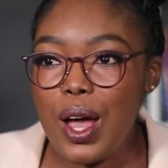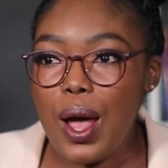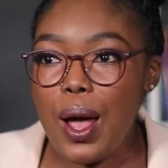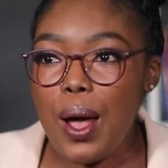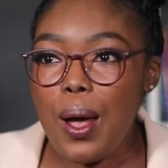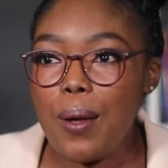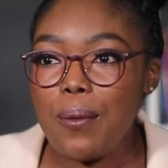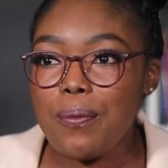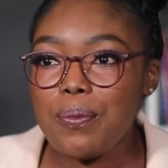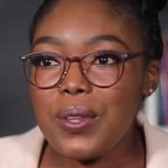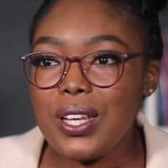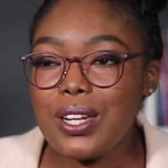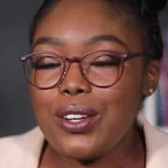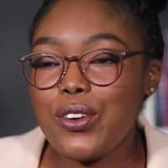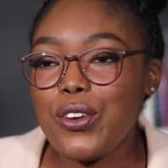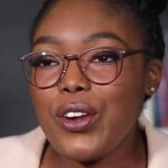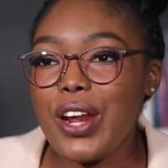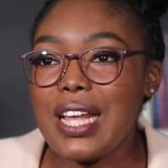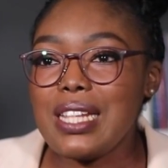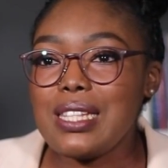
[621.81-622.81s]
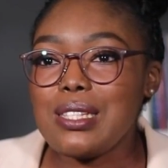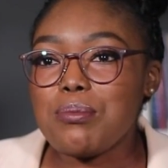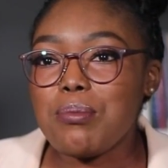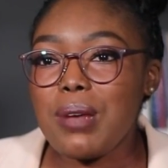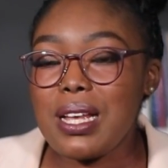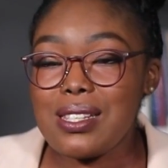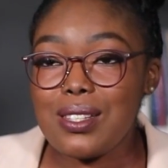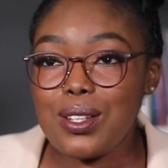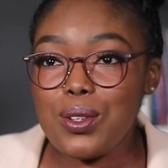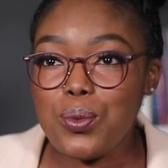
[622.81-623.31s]
It creates
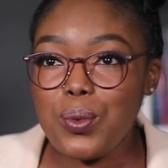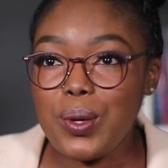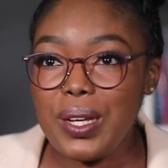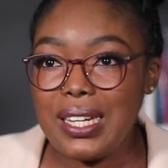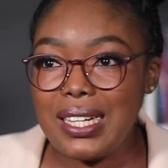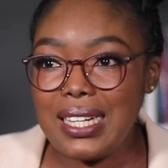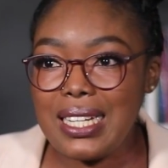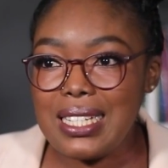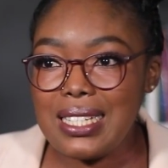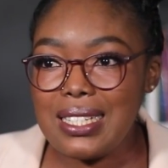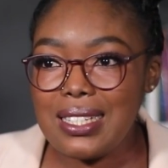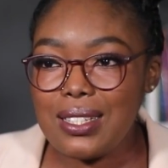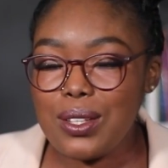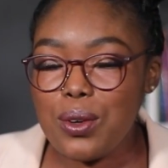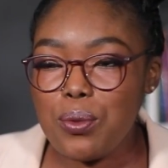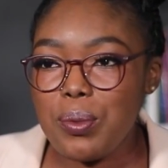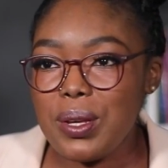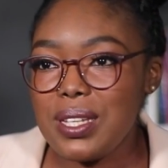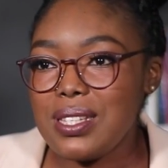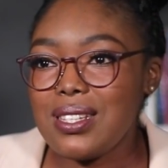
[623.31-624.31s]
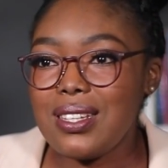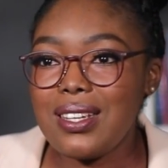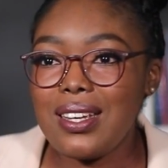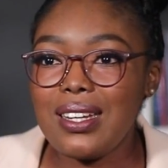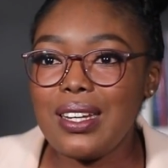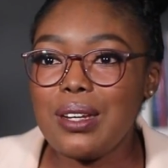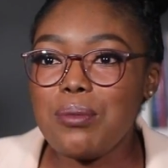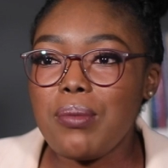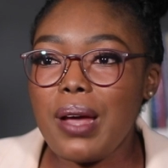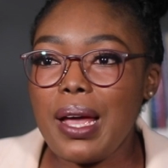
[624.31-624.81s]
muscle weakness. So
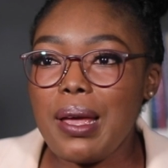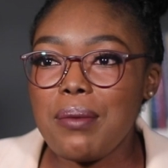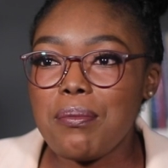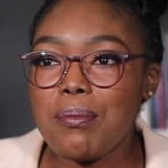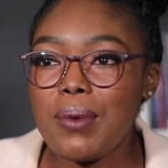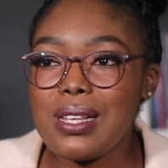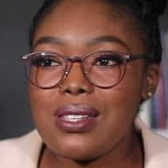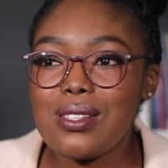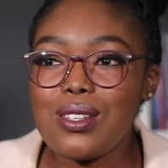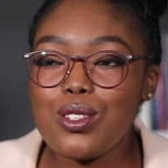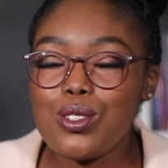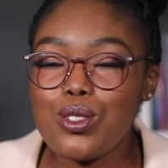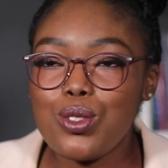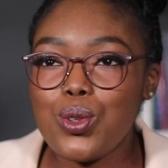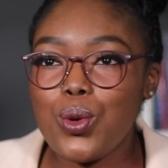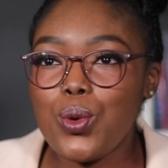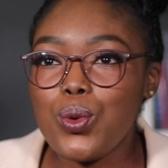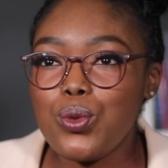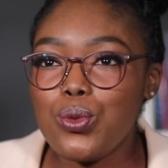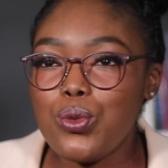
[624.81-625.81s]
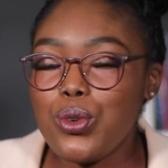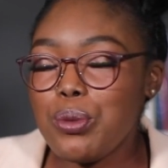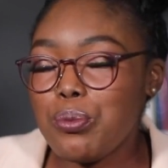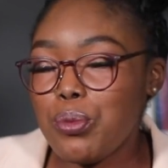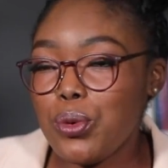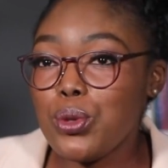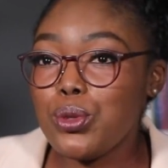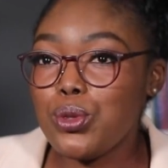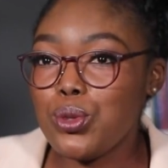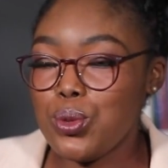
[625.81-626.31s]
basically my muscles don't
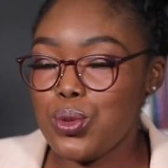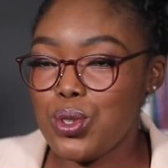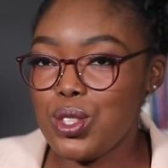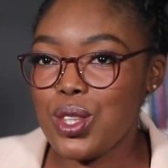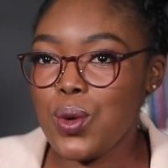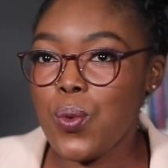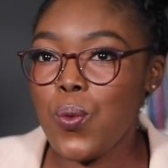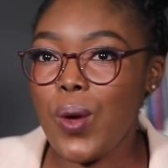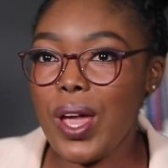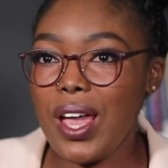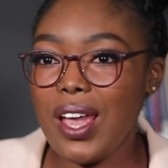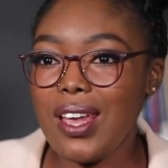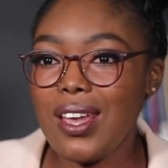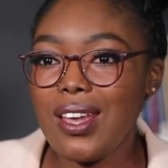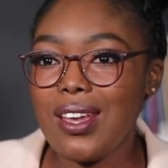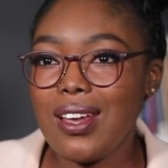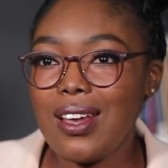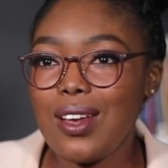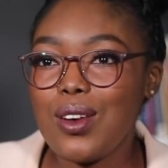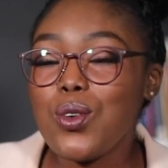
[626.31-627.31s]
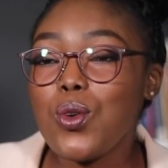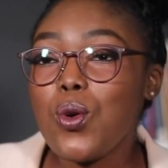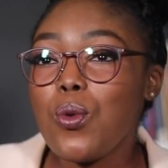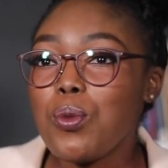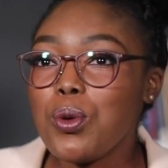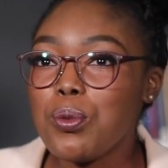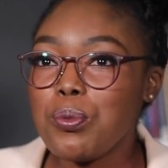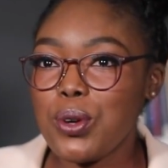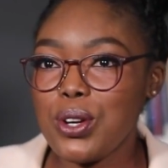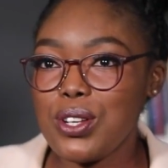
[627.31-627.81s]
reproduce the way a
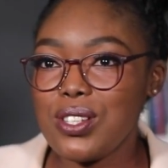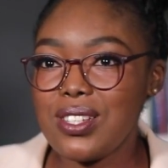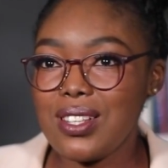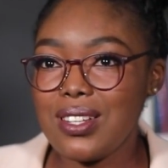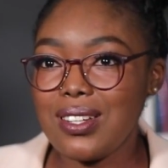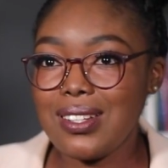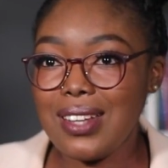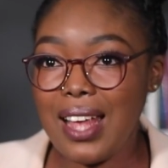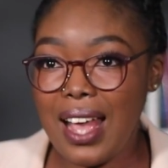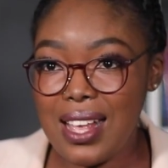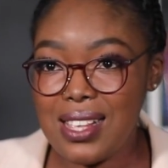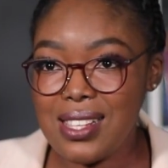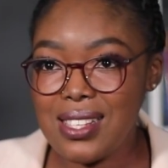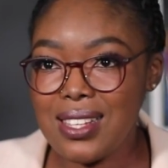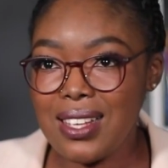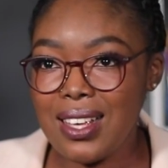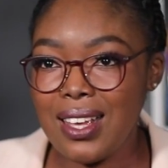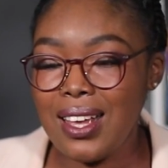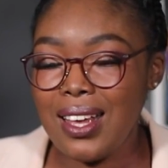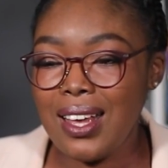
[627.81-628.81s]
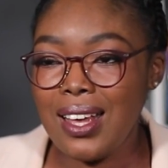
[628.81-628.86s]
normal person does.